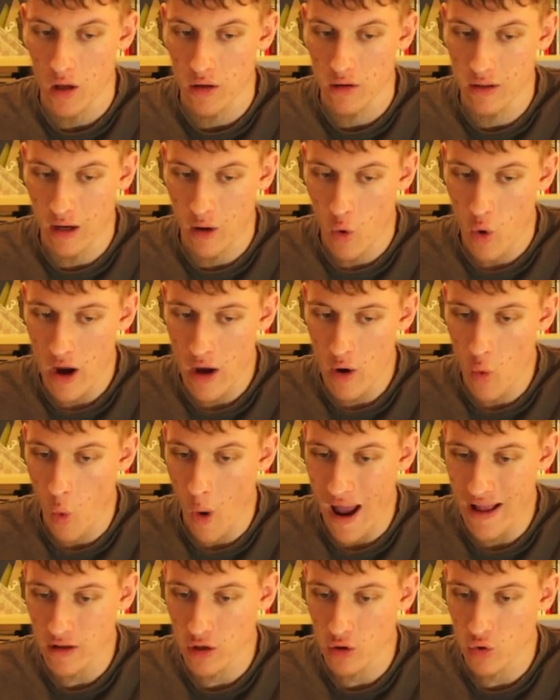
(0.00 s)
The queen
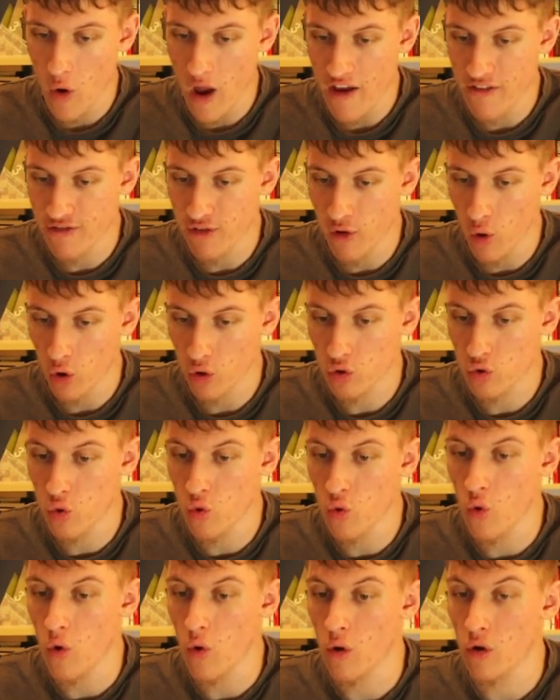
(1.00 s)
went to a4
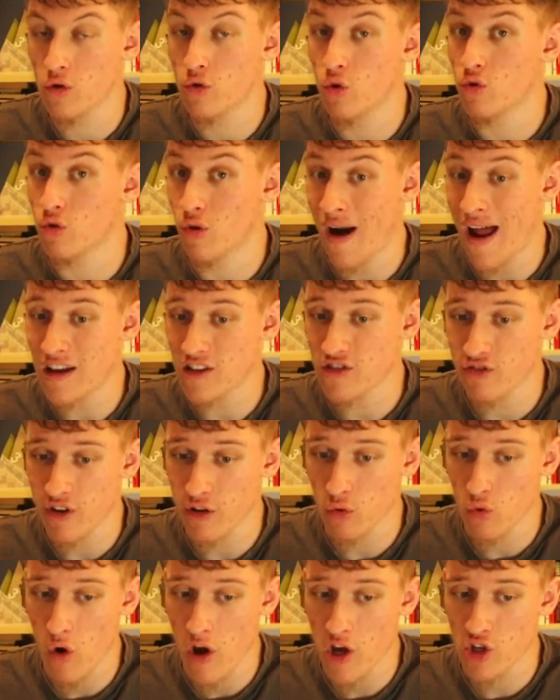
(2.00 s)
to
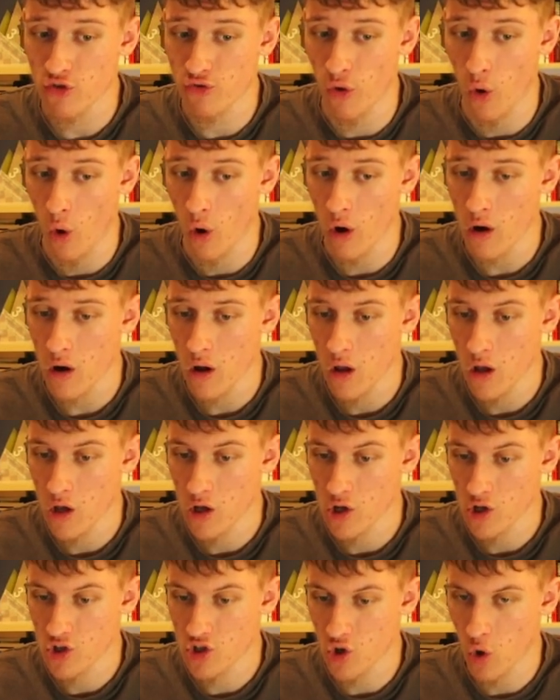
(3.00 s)
transfer to h4,
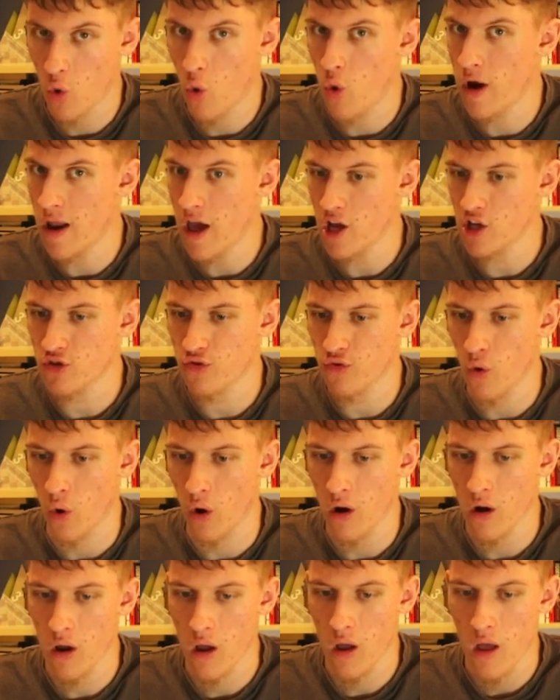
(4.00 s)
so queen
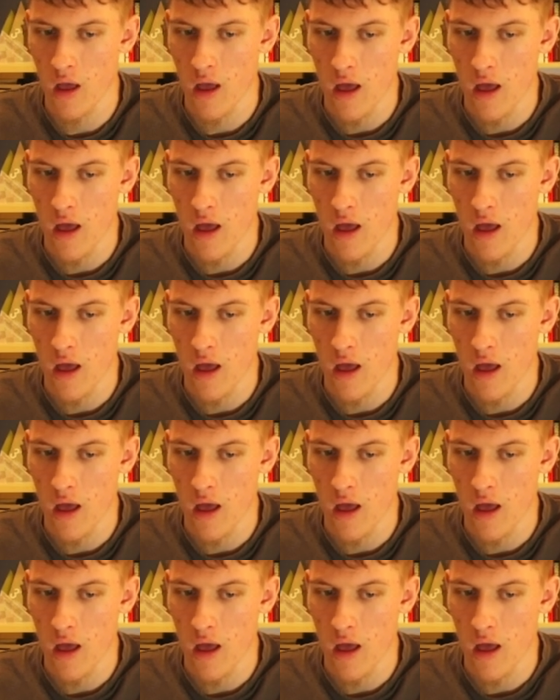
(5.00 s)
h4.